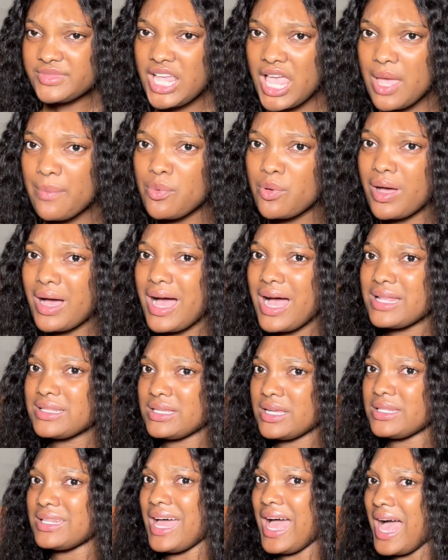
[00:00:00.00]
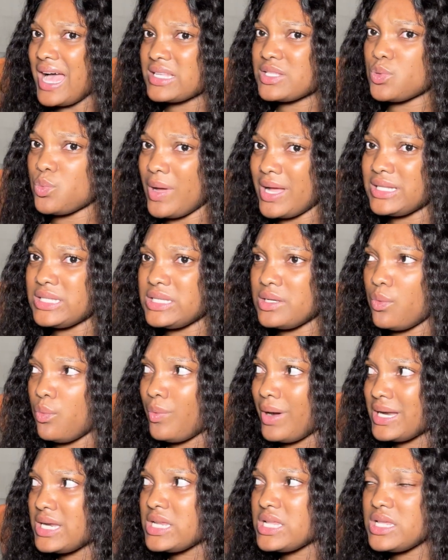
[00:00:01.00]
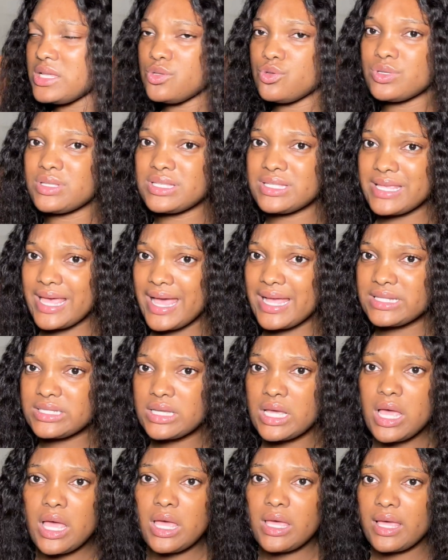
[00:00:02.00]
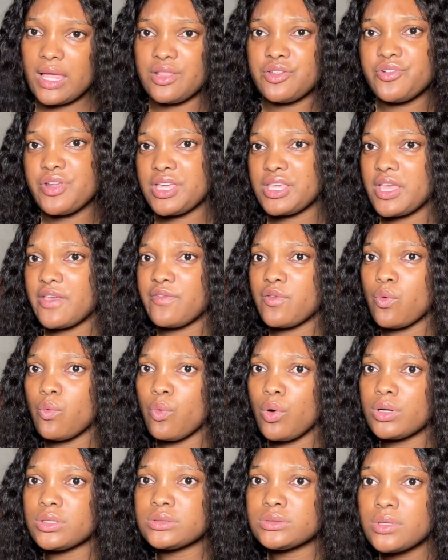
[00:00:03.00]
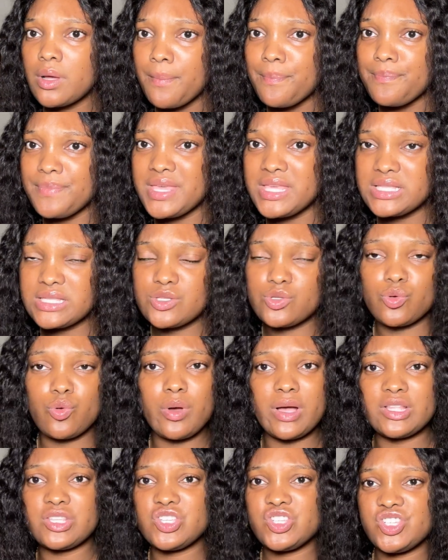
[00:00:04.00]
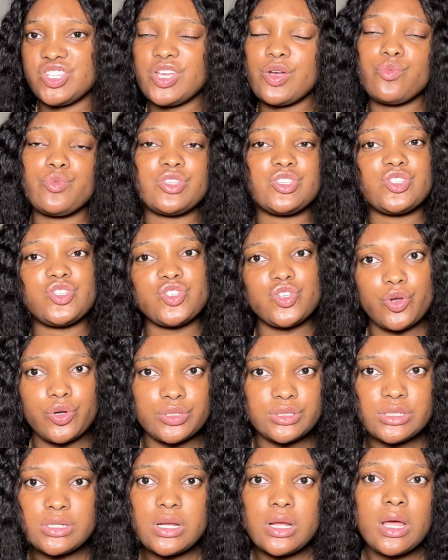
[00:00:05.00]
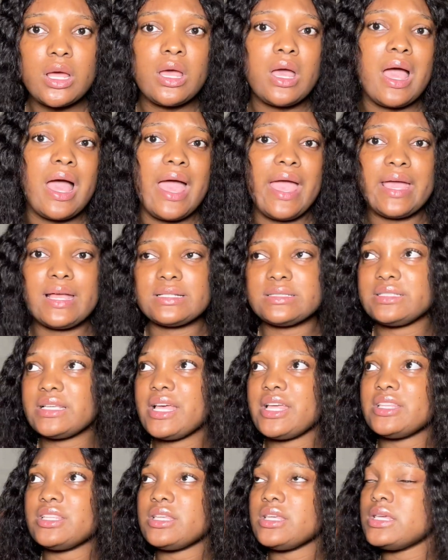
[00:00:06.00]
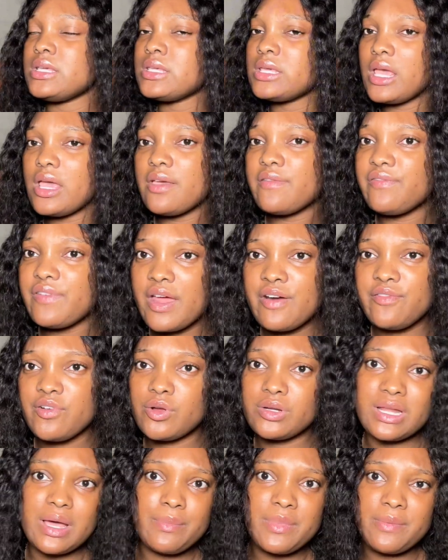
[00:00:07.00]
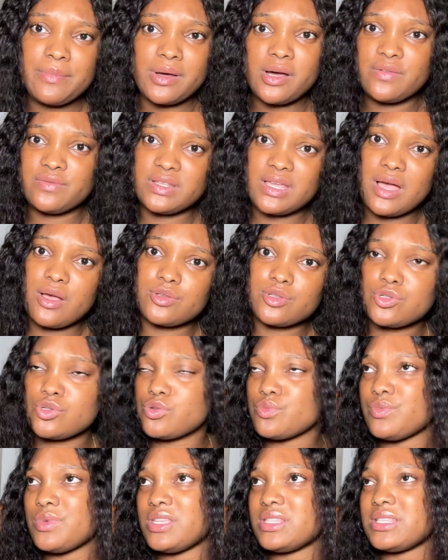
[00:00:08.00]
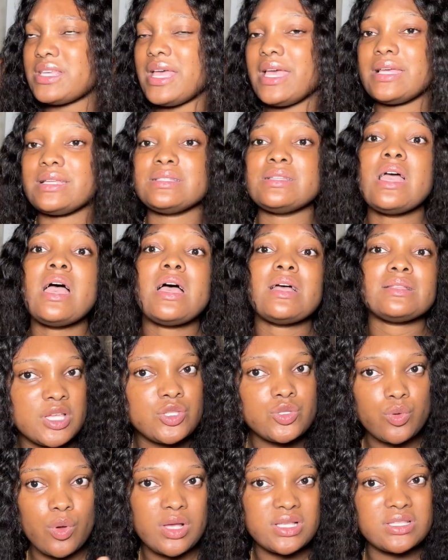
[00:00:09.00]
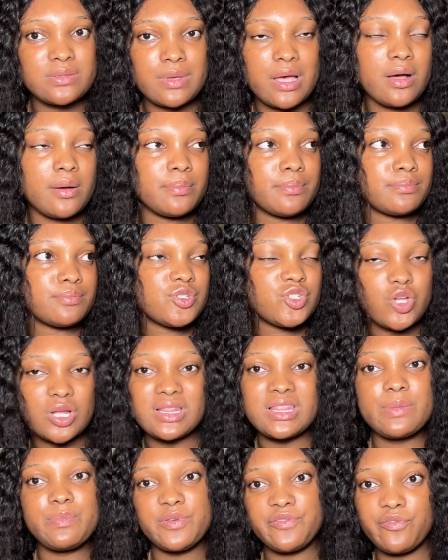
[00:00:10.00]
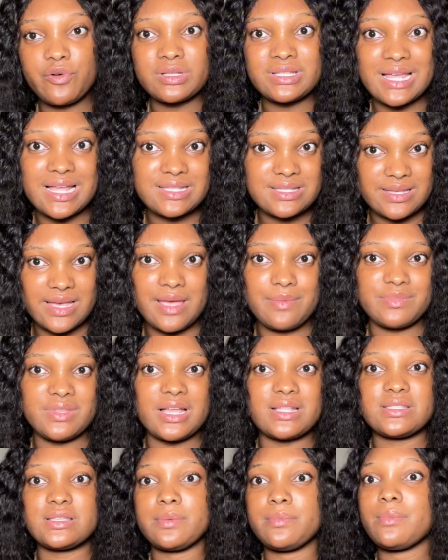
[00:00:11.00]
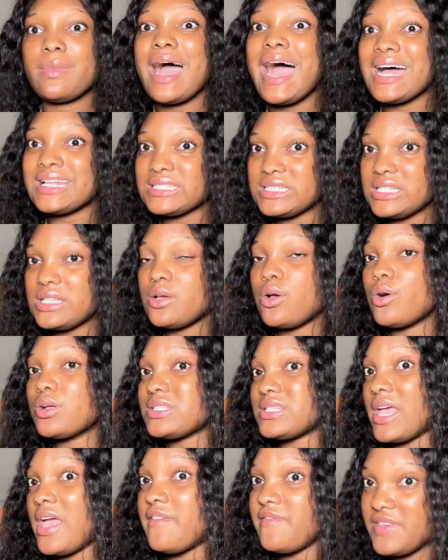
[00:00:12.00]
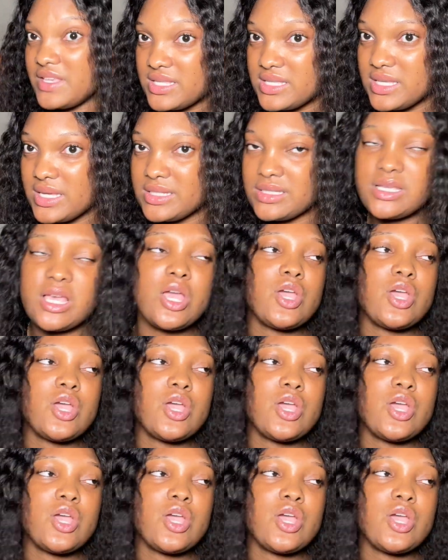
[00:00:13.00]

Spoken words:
Ebuka then asked Wani, you said Kellyrae gave you one meat to go and share with Sean, and then he gave every other member of the house two meat. And it was shortly before that time that Ndi got evicted.